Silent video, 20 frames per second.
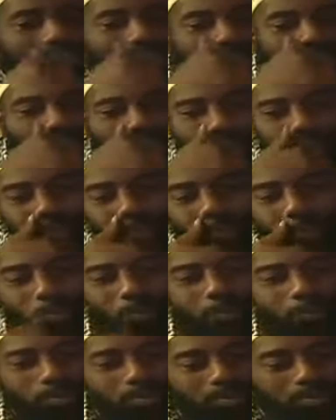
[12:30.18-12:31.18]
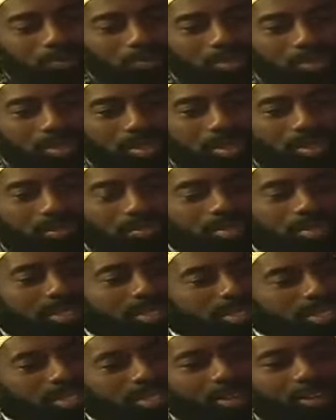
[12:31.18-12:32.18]
myself, you know,
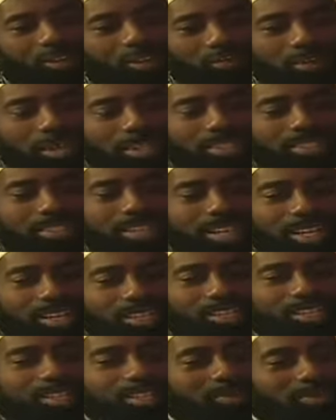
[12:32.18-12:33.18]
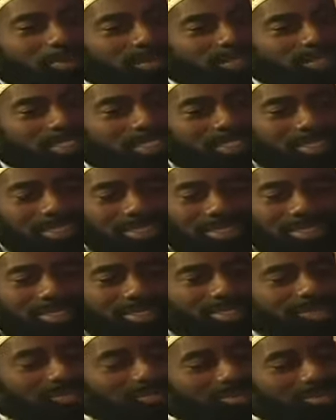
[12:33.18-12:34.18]
being engulfed by this concept and just
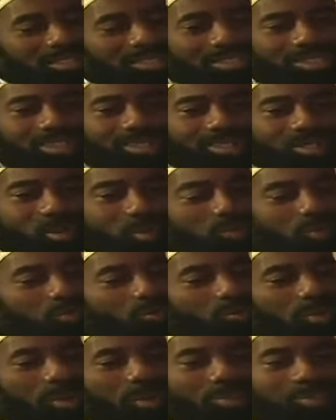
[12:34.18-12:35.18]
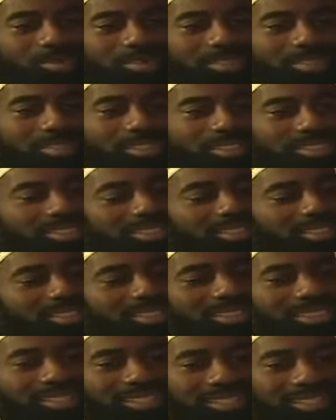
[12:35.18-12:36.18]
being overwhelmed and just,
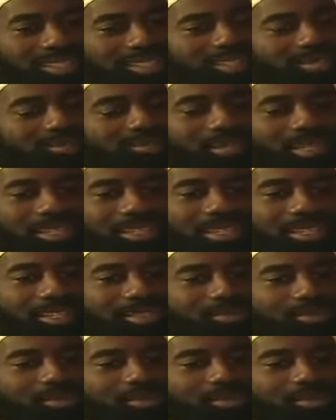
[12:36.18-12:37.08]
man,